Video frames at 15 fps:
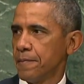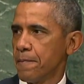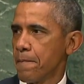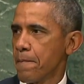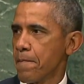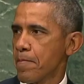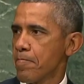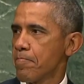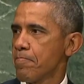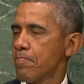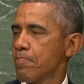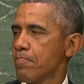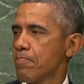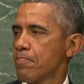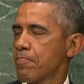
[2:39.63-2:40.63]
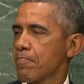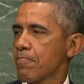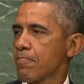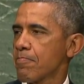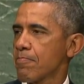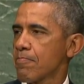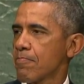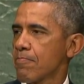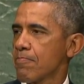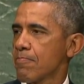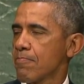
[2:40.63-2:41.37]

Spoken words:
(no one is talking)